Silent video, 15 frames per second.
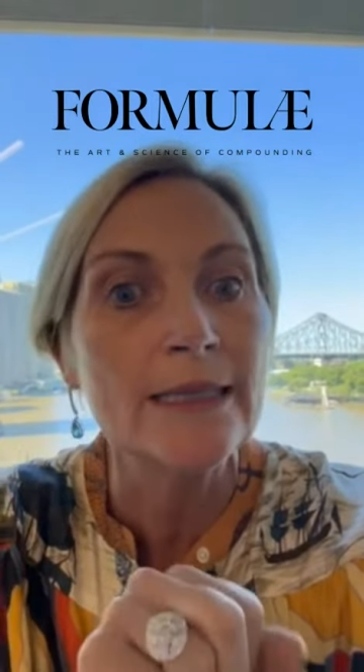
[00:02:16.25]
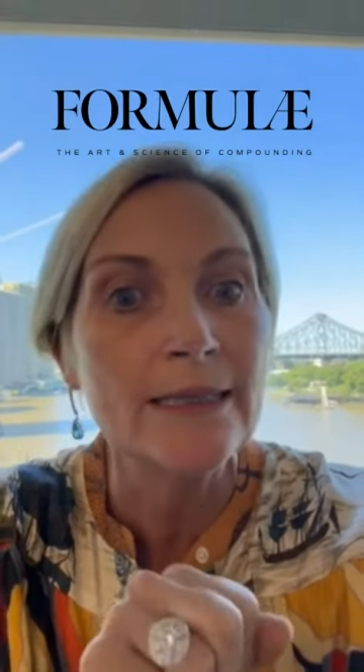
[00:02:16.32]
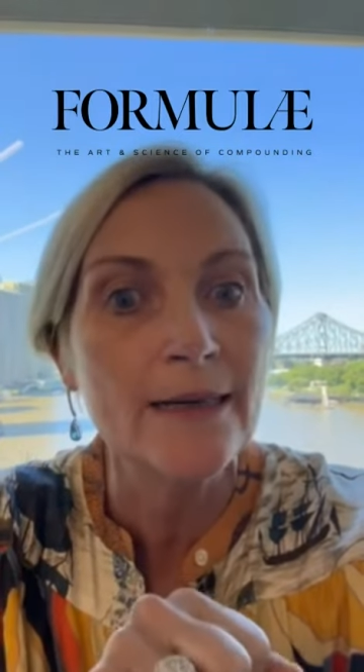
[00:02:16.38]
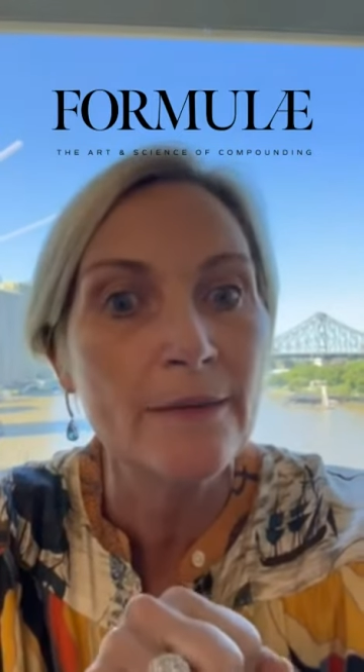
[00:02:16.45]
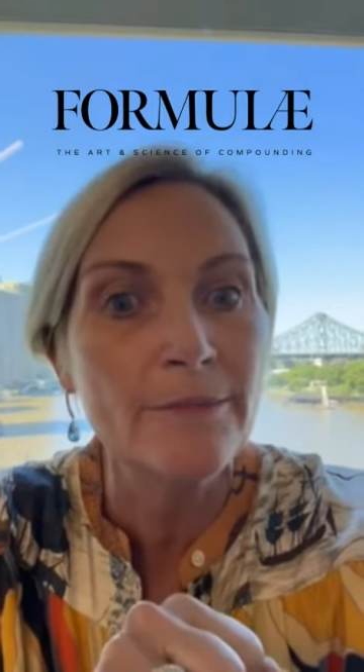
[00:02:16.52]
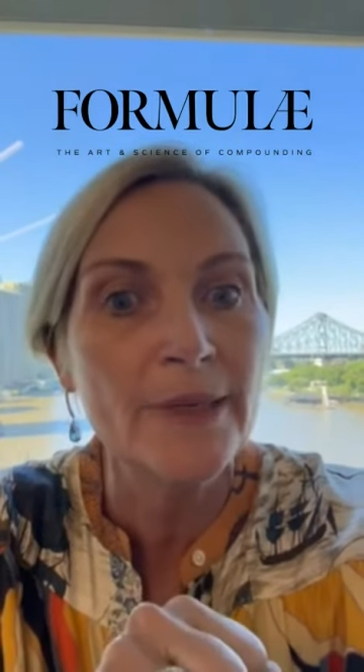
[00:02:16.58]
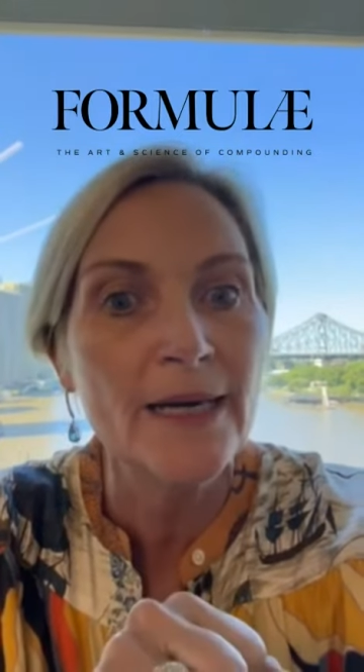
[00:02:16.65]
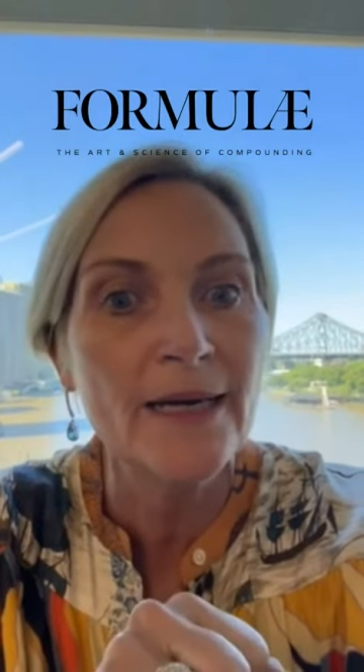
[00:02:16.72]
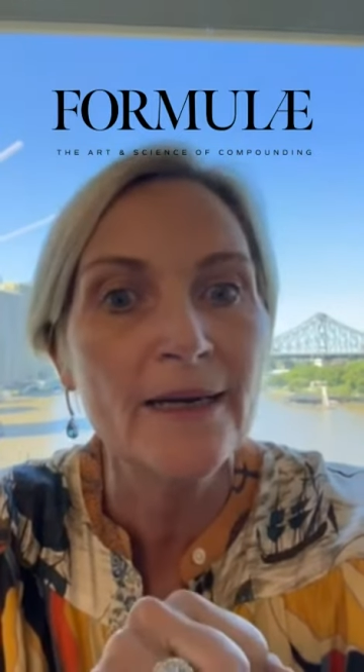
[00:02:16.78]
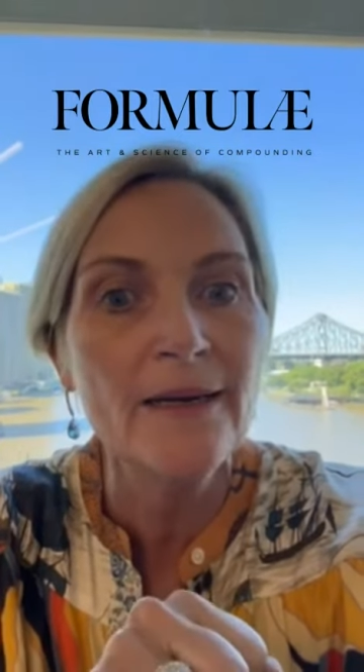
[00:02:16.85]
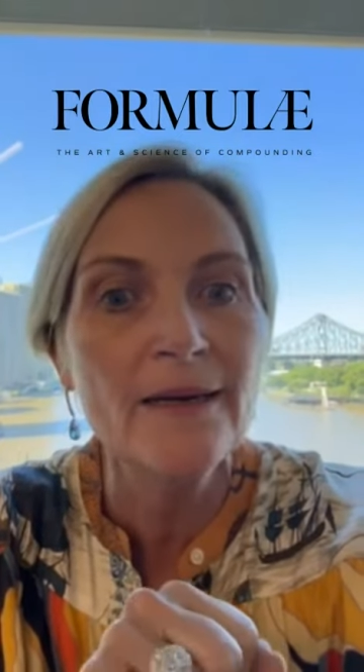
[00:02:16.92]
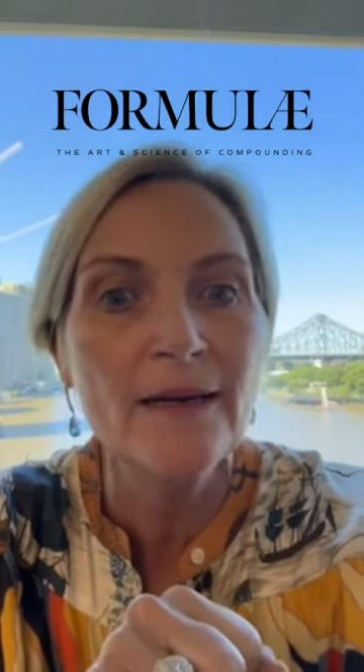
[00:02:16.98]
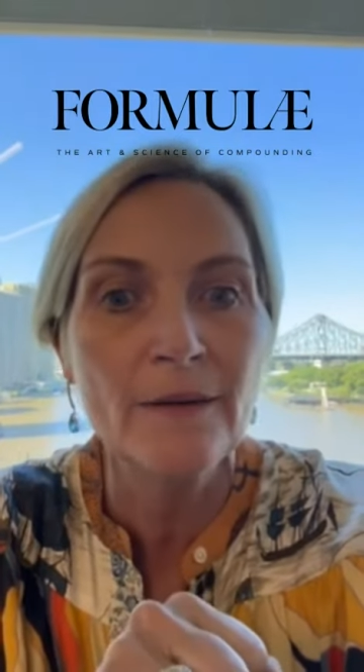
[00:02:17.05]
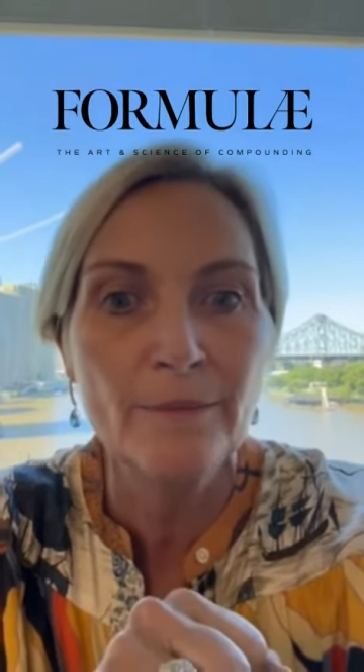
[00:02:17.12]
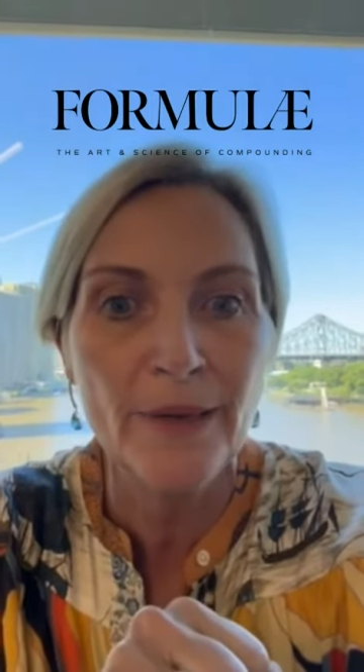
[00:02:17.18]
gut powder,
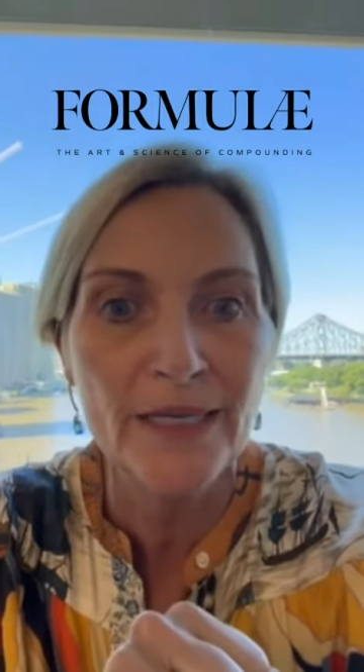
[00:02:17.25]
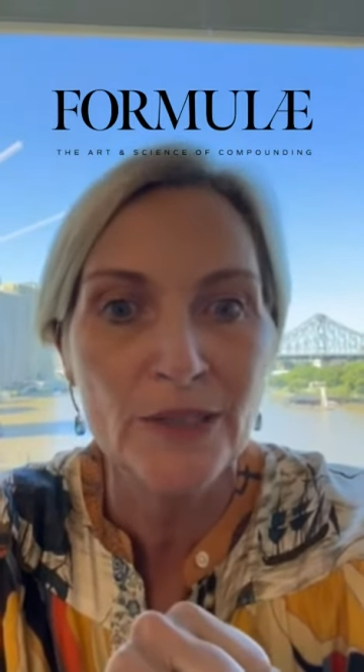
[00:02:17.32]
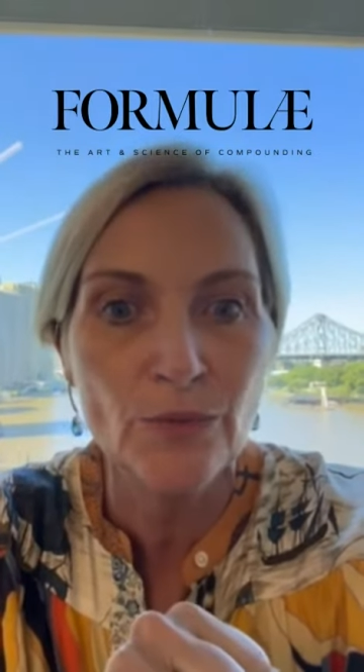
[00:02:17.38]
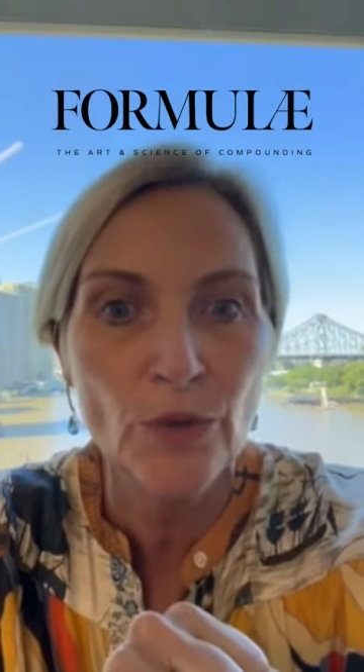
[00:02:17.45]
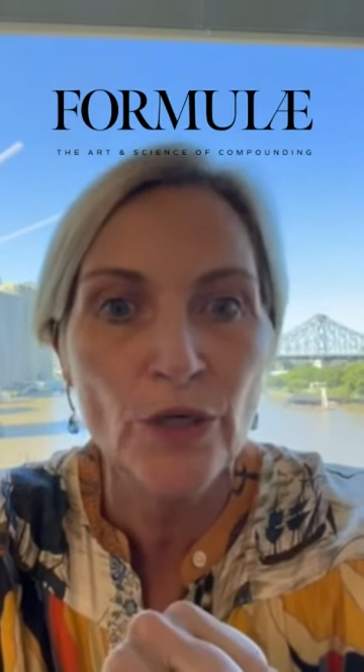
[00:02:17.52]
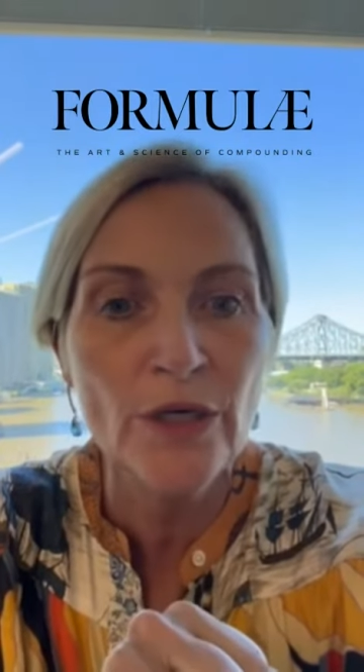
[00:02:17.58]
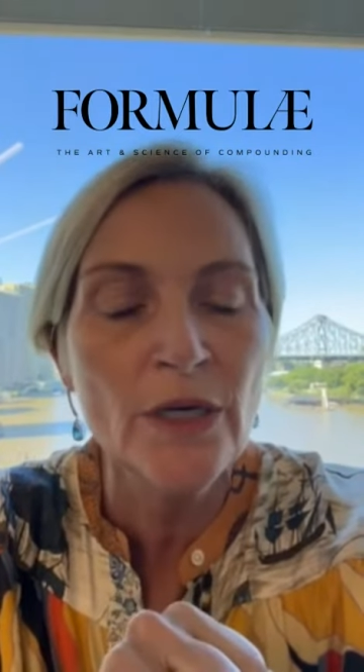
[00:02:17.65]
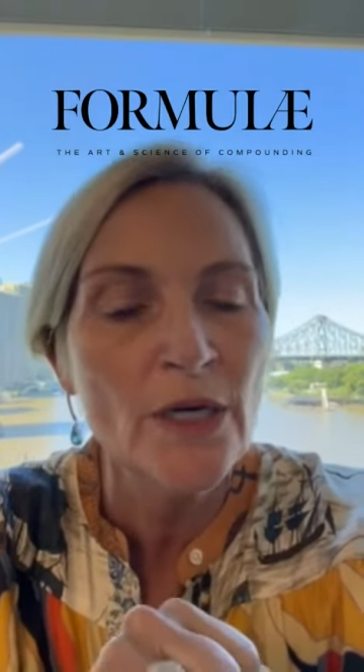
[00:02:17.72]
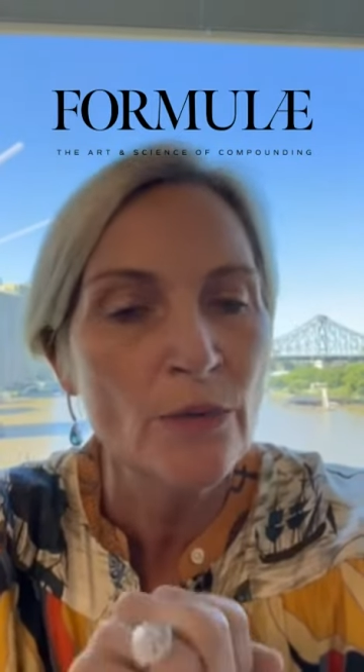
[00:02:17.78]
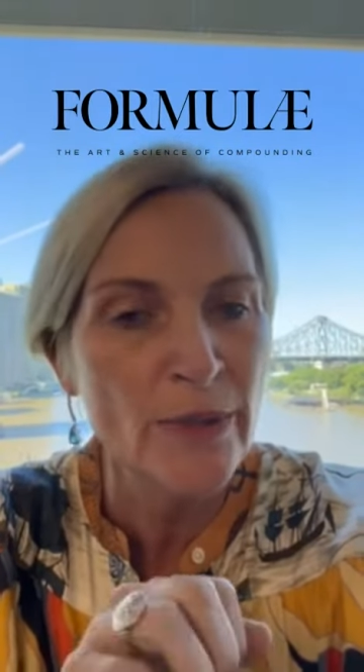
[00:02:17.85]
a buzzword.